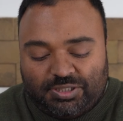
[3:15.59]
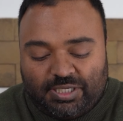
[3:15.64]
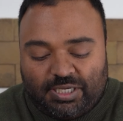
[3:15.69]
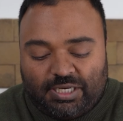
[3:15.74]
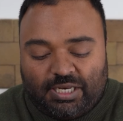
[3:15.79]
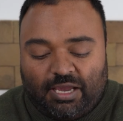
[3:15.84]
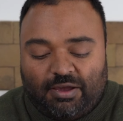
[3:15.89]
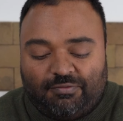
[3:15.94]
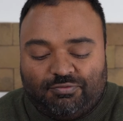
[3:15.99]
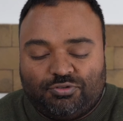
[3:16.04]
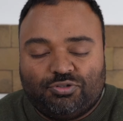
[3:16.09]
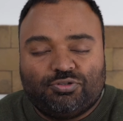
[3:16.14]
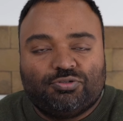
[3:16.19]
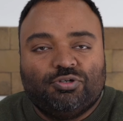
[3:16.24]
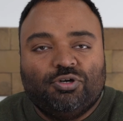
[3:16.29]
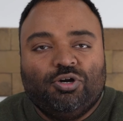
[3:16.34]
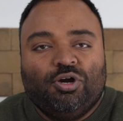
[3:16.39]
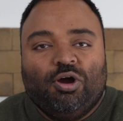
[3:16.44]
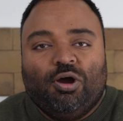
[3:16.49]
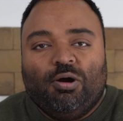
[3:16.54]
they'd have to
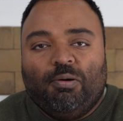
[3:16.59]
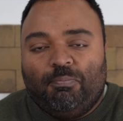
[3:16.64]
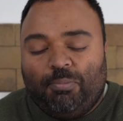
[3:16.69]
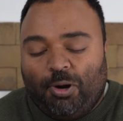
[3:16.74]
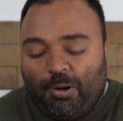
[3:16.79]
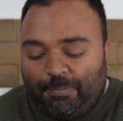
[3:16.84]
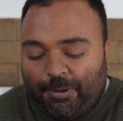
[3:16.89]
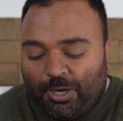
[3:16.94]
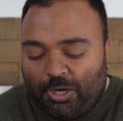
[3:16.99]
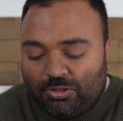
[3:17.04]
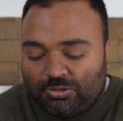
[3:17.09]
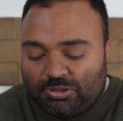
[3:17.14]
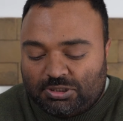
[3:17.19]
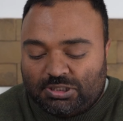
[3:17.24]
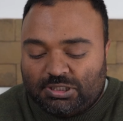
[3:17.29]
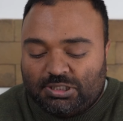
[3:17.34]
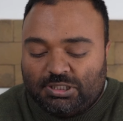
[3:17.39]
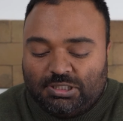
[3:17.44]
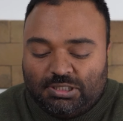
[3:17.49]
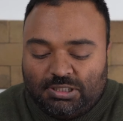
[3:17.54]
pop out